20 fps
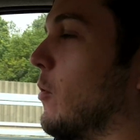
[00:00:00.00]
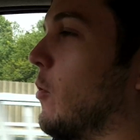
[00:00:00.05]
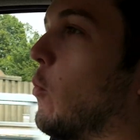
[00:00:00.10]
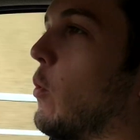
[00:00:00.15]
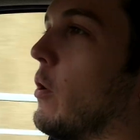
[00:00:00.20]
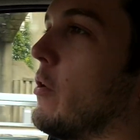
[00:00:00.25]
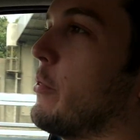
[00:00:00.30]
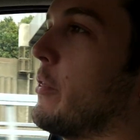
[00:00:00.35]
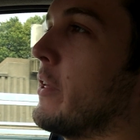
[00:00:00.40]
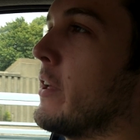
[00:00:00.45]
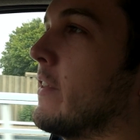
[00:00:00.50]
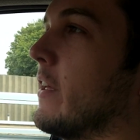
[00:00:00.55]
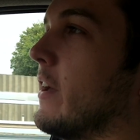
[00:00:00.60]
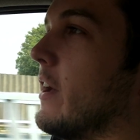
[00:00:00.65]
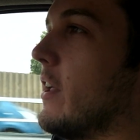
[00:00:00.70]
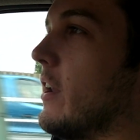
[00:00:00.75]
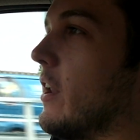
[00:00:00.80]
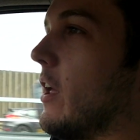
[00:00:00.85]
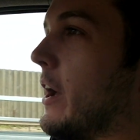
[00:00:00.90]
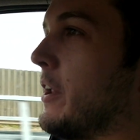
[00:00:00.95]
One thing
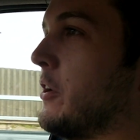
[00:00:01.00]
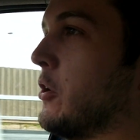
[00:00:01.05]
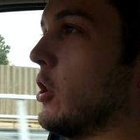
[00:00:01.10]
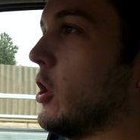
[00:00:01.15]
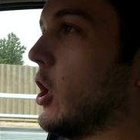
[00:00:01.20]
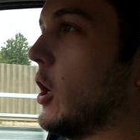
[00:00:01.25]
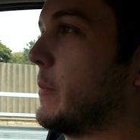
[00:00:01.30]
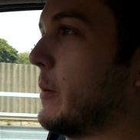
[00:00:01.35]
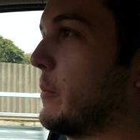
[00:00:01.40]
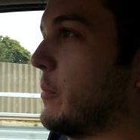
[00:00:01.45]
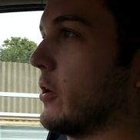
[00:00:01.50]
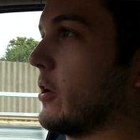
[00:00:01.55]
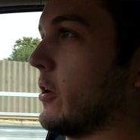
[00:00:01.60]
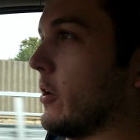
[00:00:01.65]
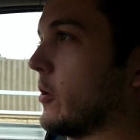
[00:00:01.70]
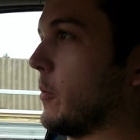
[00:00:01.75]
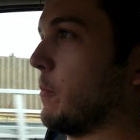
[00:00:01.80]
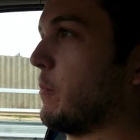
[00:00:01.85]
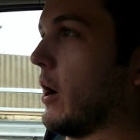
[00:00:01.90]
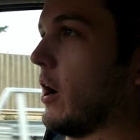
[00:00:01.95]
that I know a lot of people are going to
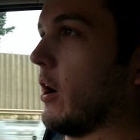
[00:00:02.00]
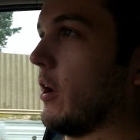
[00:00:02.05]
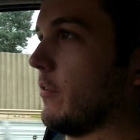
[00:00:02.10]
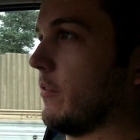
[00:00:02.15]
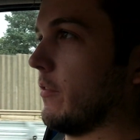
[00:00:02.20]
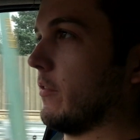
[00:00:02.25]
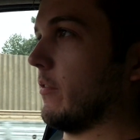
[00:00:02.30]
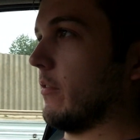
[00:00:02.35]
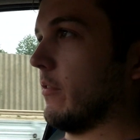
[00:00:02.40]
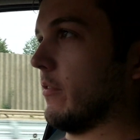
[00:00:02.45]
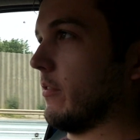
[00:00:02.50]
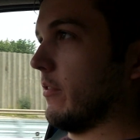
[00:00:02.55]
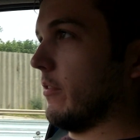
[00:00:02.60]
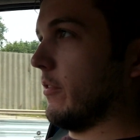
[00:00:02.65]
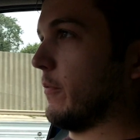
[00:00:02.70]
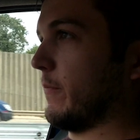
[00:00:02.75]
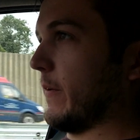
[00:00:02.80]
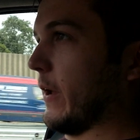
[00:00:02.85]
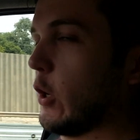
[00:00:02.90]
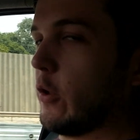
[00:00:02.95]
compare the
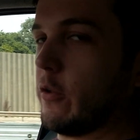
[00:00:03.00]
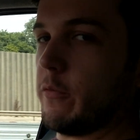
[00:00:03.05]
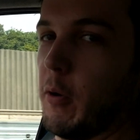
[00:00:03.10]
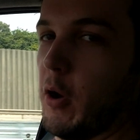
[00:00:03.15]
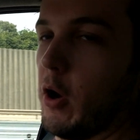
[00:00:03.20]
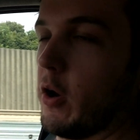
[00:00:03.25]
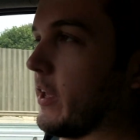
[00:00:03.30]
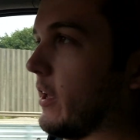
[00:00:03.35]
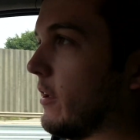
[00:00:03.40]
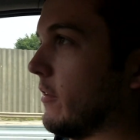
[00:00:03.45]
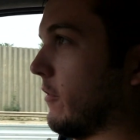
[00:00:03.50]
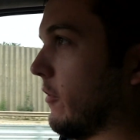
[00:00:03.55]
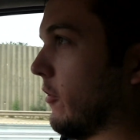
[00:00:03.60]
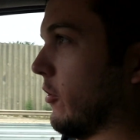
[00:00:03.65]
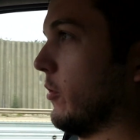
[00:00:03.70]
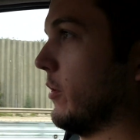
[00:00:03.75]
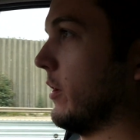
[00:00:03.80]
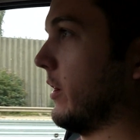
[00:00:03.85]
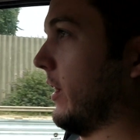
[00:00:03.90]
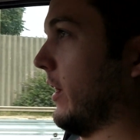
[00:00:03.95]
Feiyu Pocket to
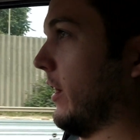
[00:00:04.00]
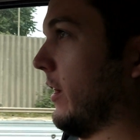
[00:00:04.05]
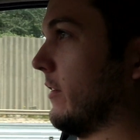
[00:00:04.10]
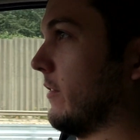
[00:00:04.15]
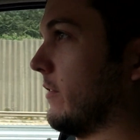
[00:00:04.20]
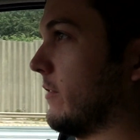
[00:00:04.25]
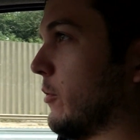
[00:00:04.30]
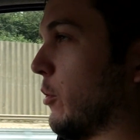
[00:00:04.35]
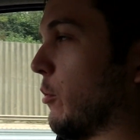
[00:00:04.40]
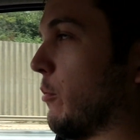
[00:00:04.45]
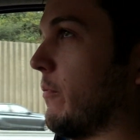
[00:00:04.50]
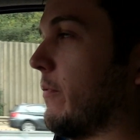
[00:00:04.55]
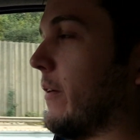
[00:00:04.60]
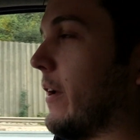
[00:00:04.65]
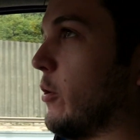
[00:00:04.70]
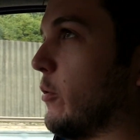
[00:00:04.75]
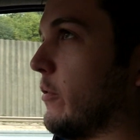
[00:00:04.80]
is the Feiyu